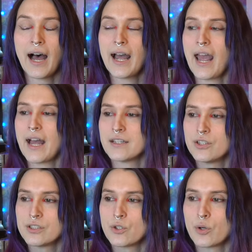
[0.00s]
I had
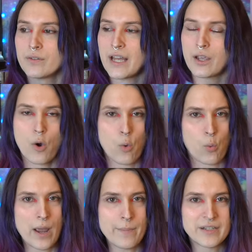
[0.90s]
to sort of like
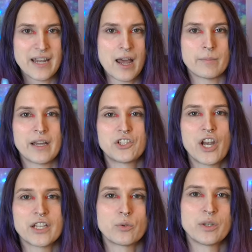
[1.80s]
wipe down my
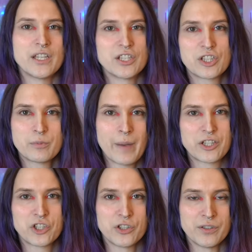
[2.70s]
chest with these
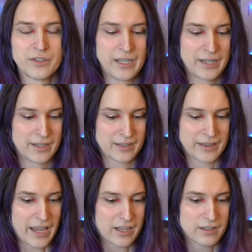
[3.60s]
special
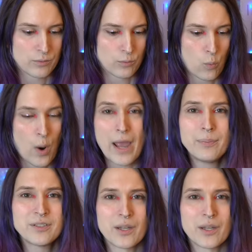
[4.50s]
like wipes.